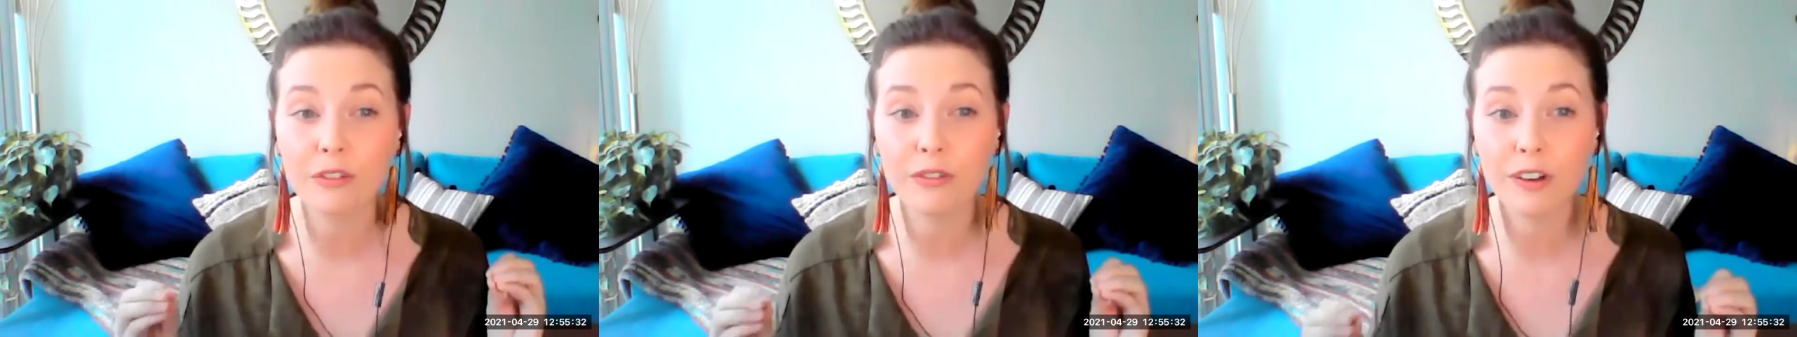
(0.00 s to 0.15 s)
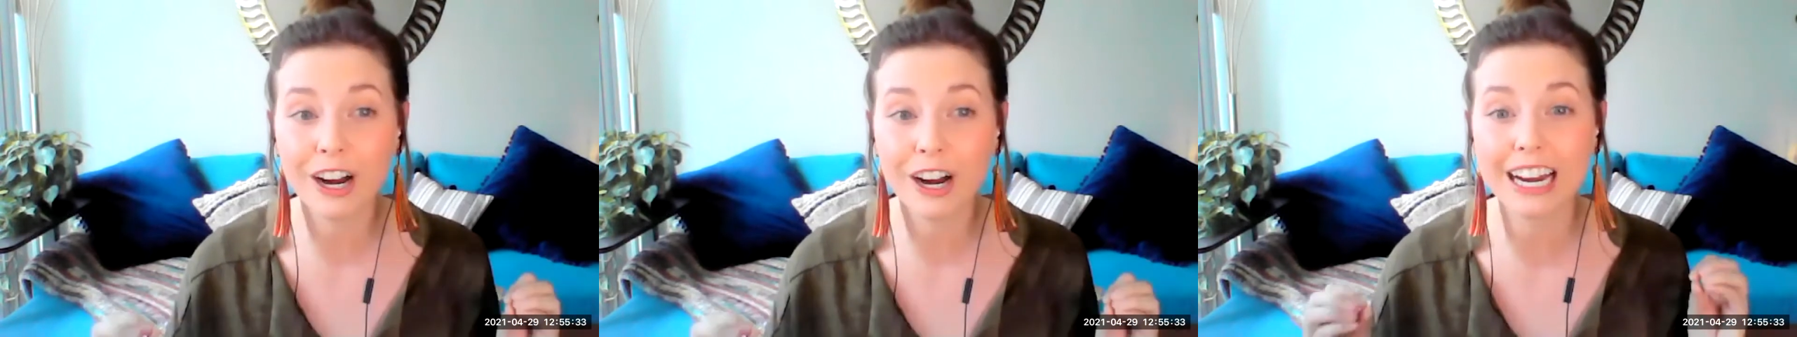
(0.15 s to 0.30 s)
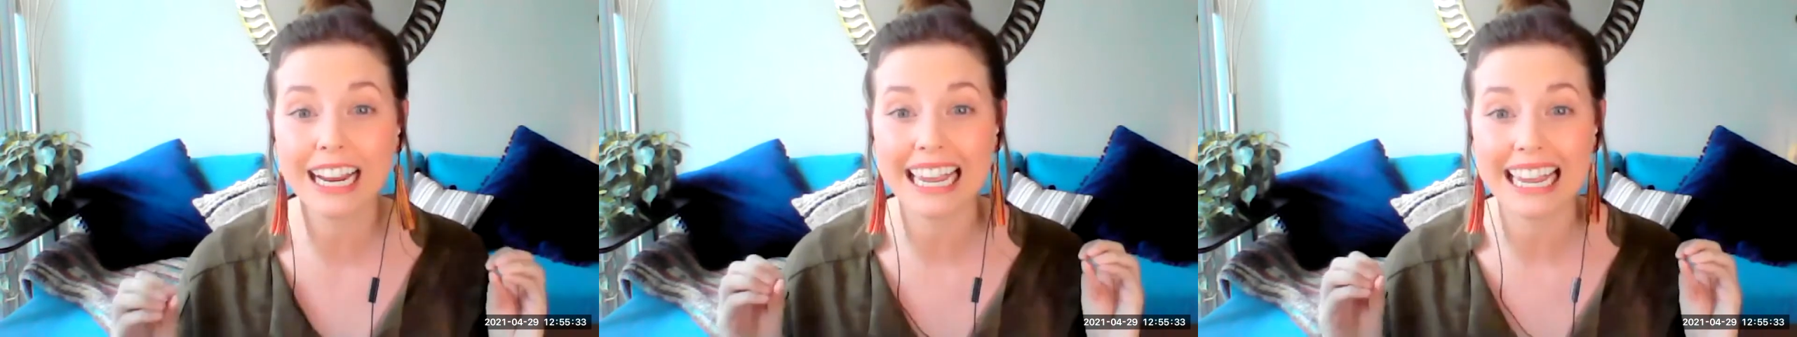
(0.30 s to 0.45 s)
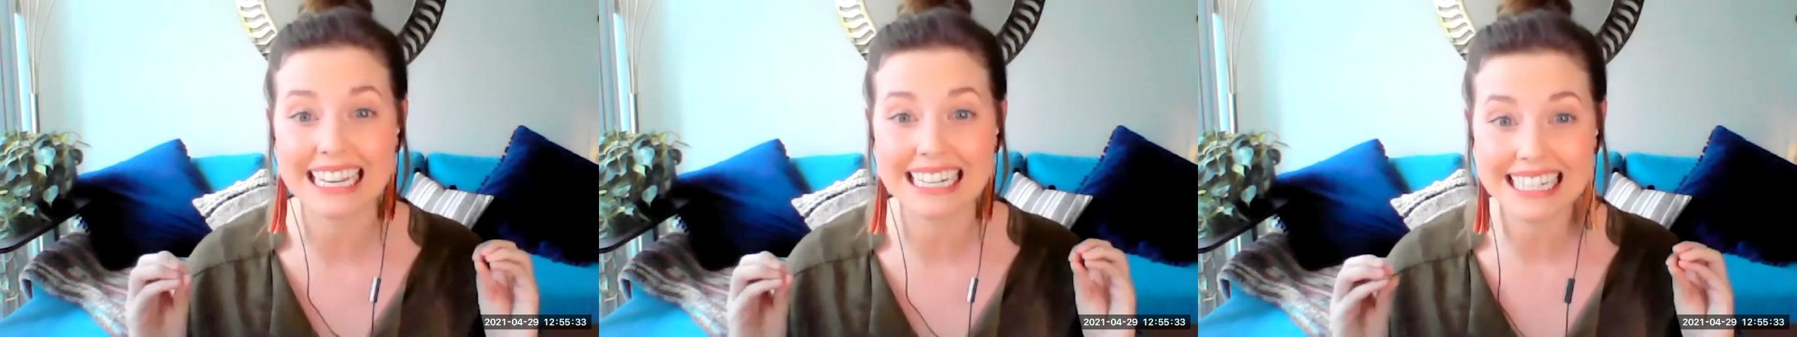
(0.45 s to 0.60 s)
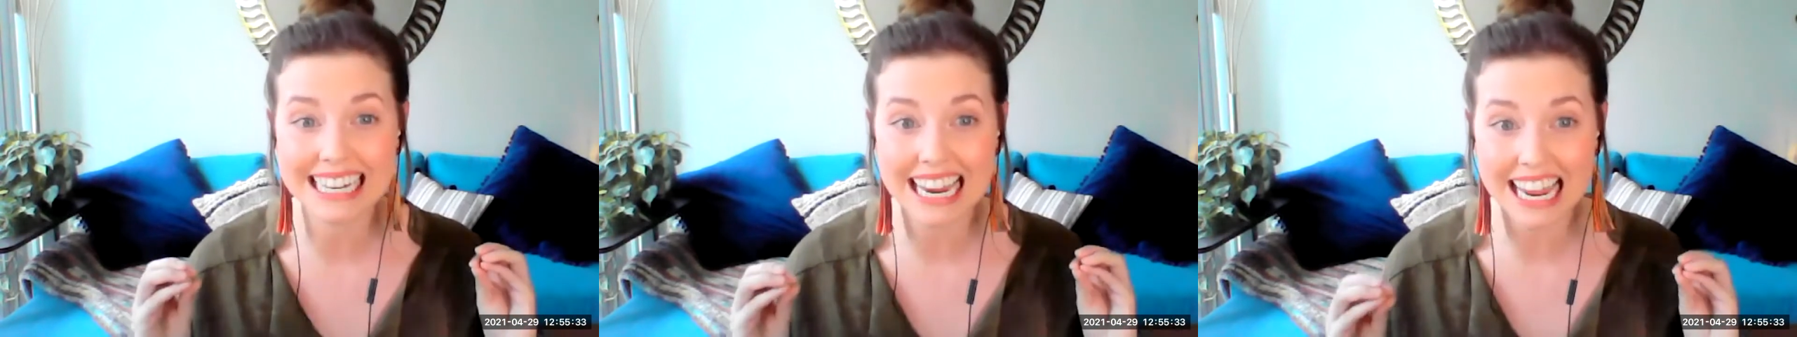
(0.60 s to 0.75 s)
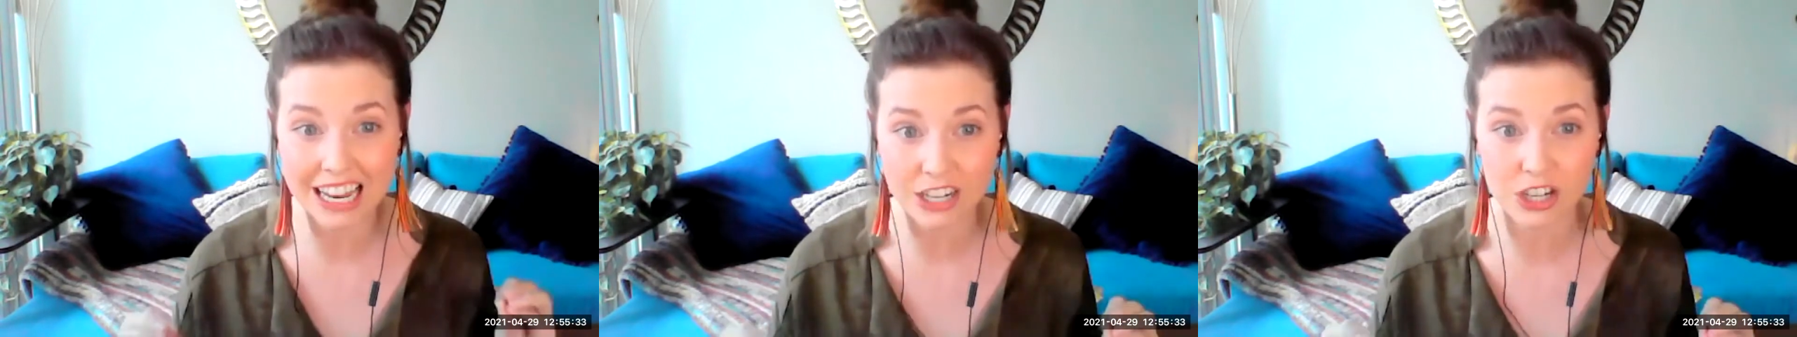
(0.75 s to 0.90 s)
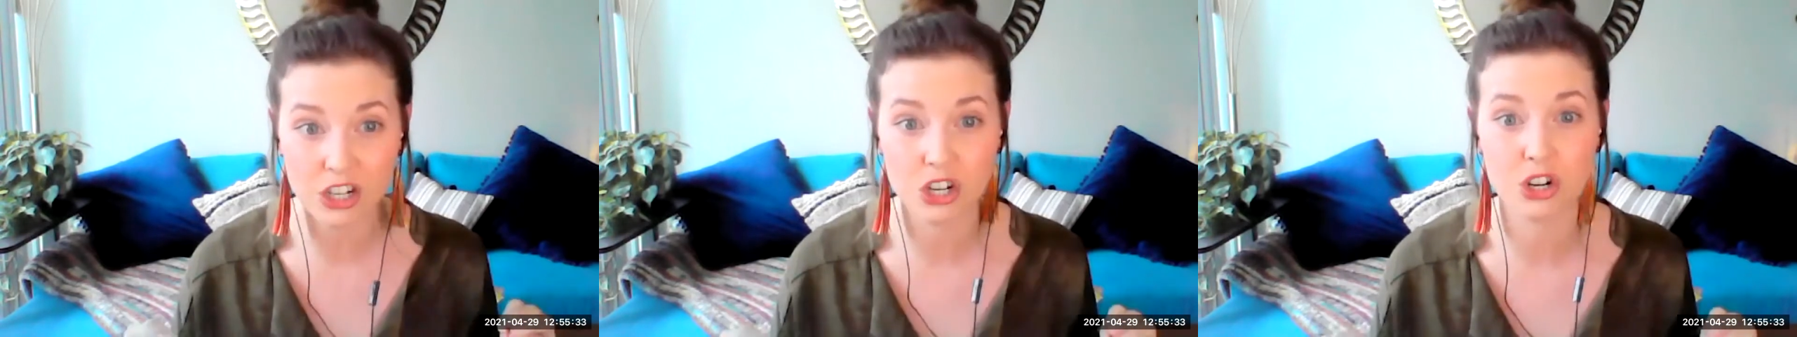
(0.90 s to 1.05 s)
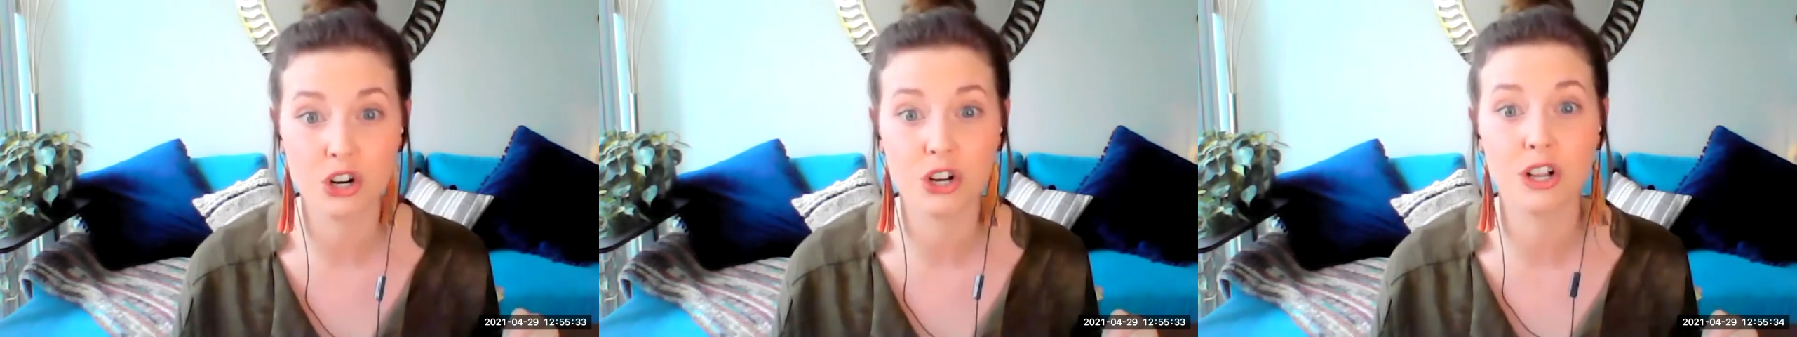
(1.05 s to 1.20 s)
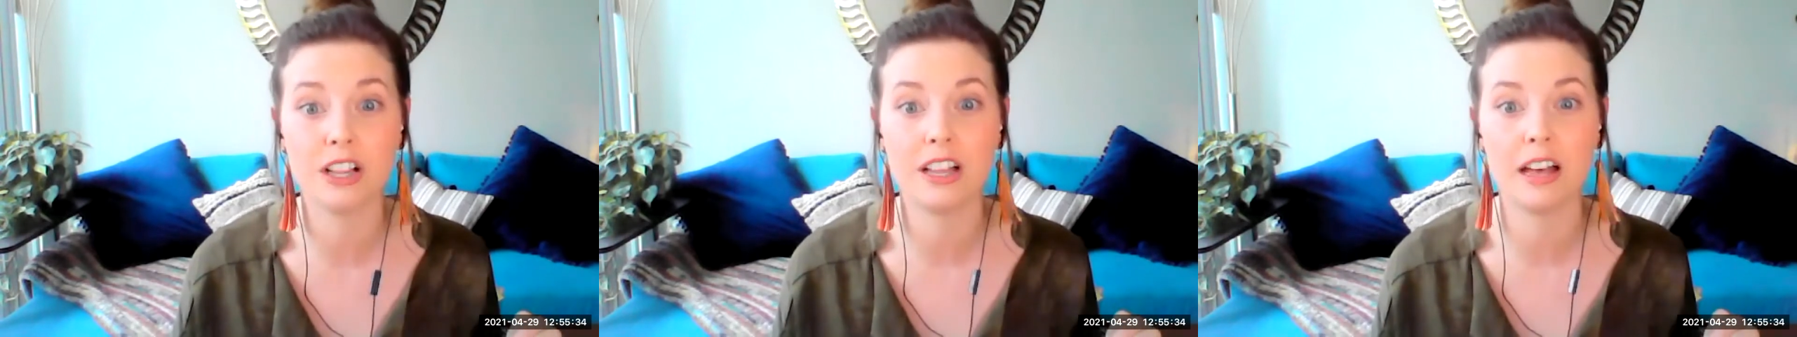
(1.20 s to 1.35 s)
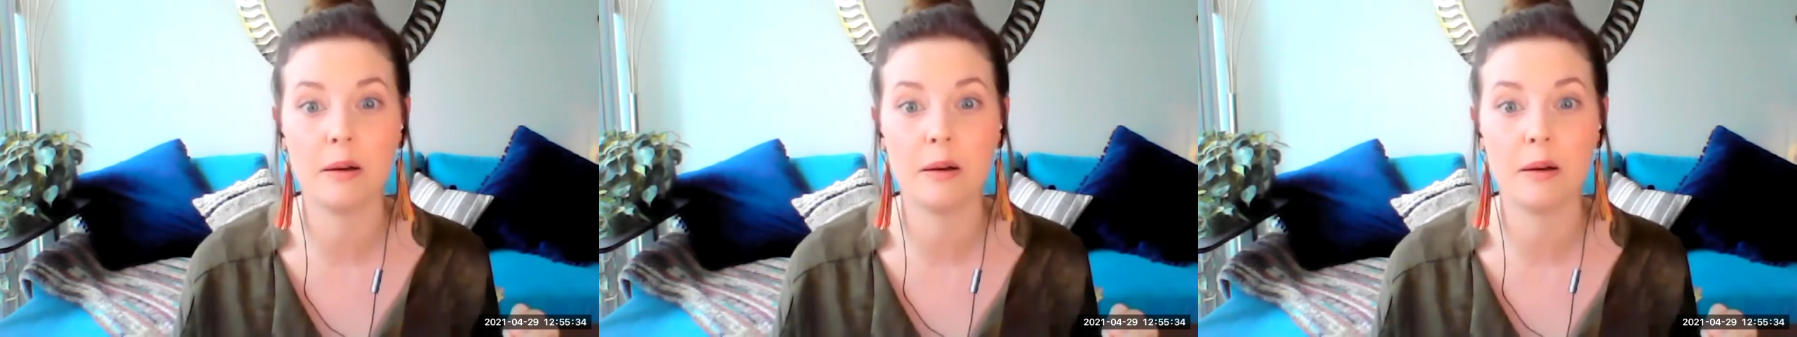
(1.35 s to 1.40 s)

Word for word: very intentional